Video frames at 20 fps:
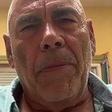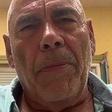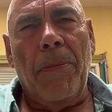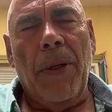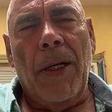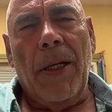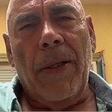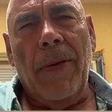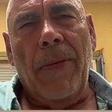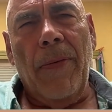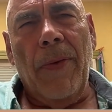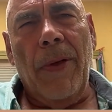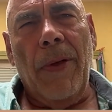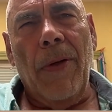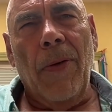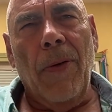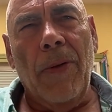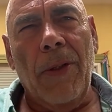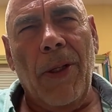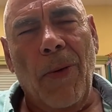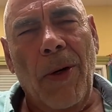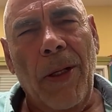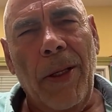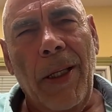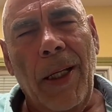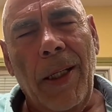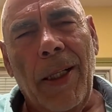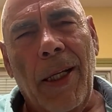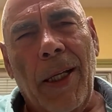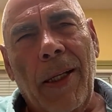But the one
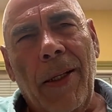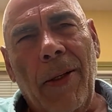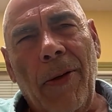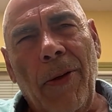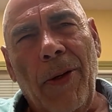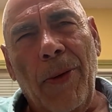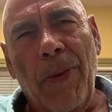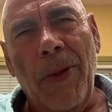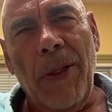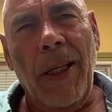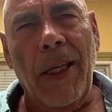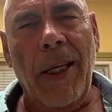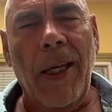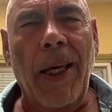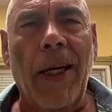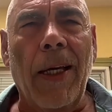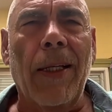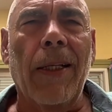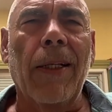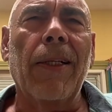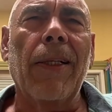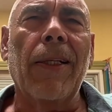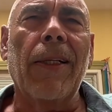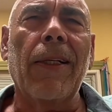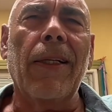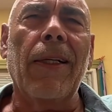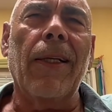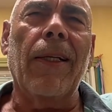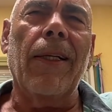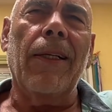thing that you really can't
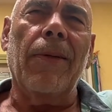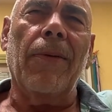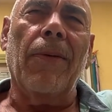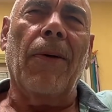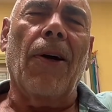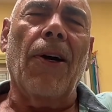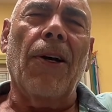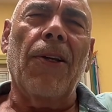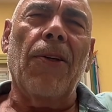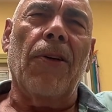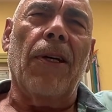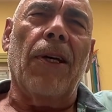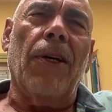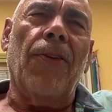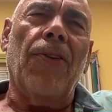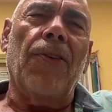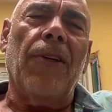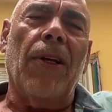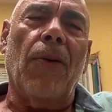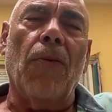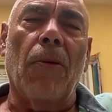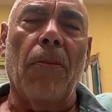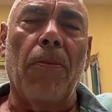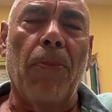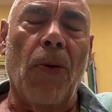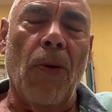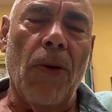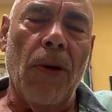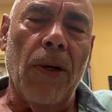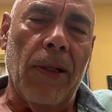argue against is that we're
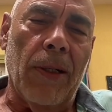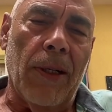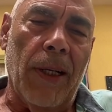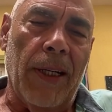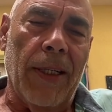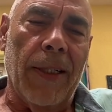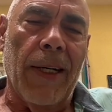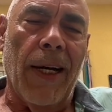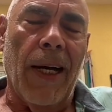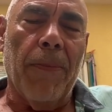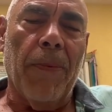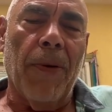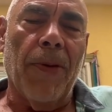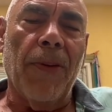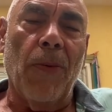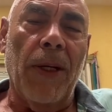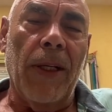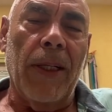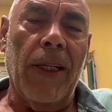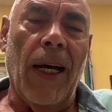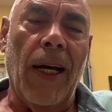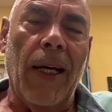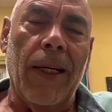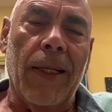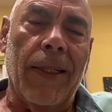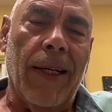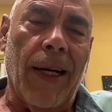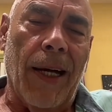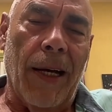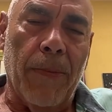born in diapers and we die
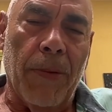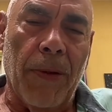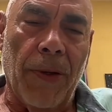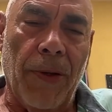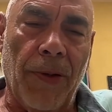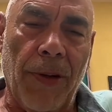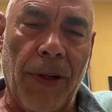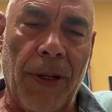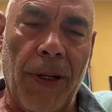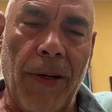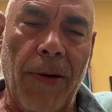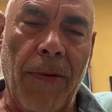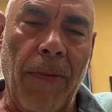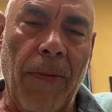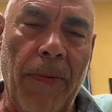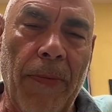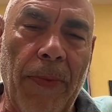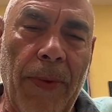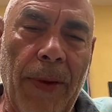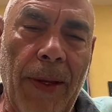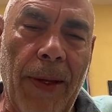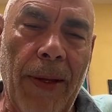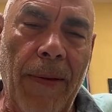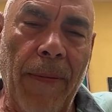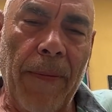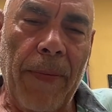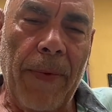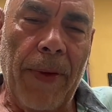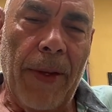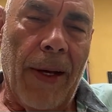in diapers,
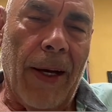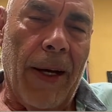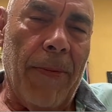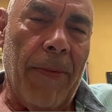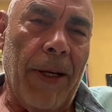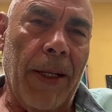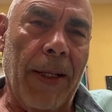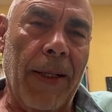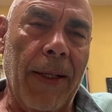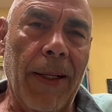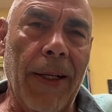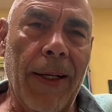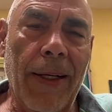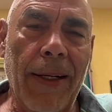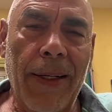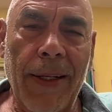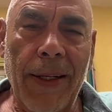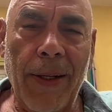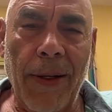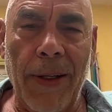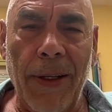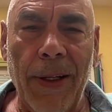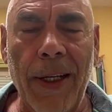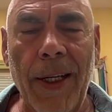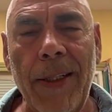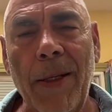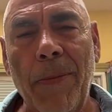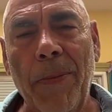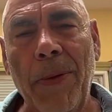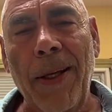I mean, you
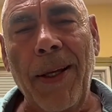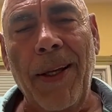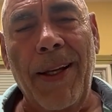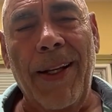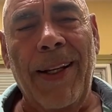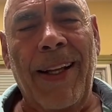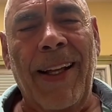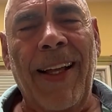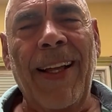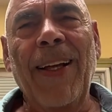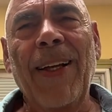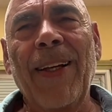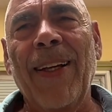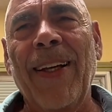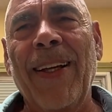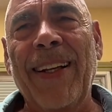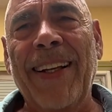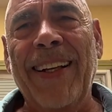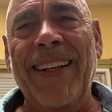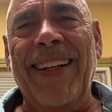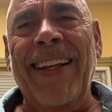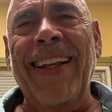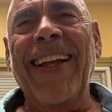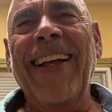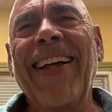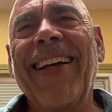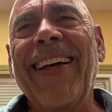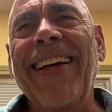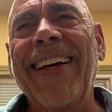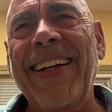get to be
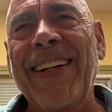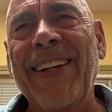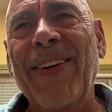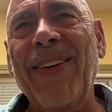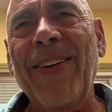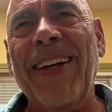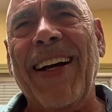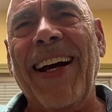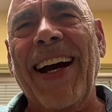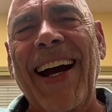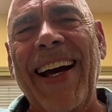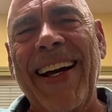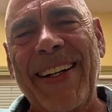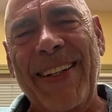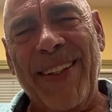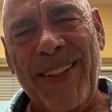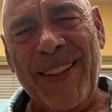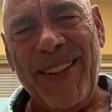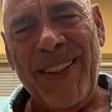an old guy and you're